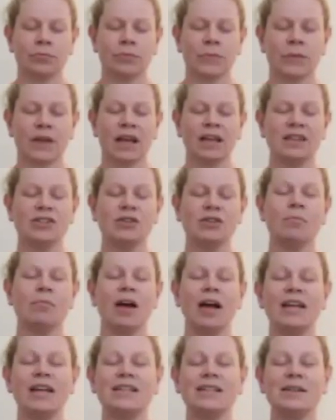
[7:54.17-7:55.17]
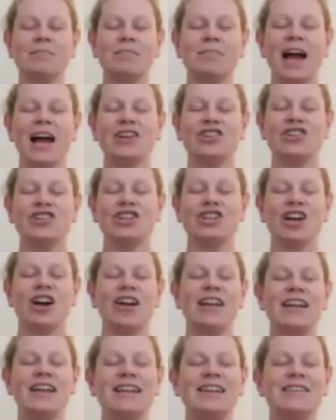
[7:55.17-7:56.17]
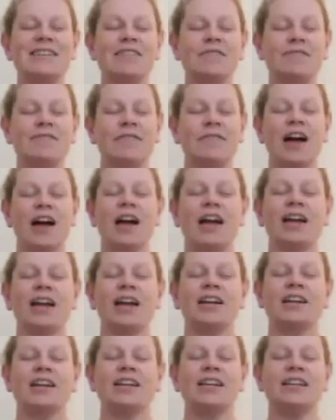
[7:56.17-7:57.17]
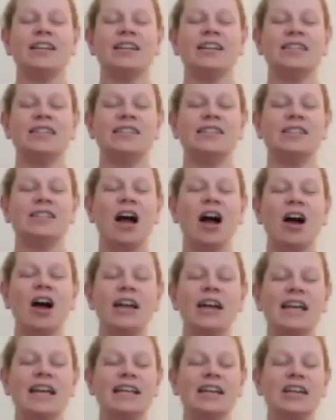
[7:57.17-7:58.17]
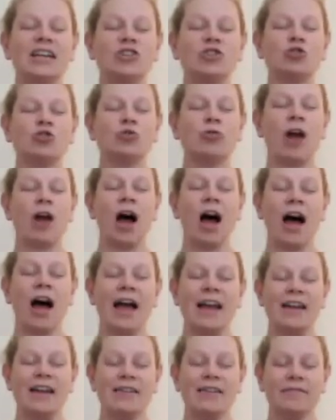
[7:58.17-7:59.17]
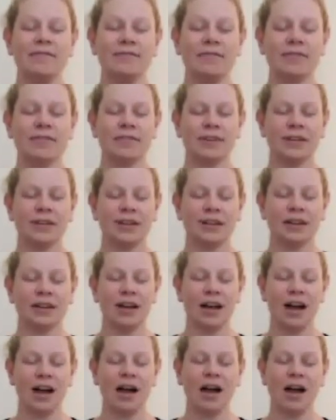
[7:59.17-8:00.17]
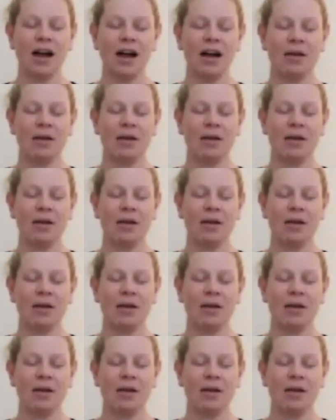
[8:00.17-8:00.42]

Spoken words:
As you might imagine, our inner fire is our inner drive, our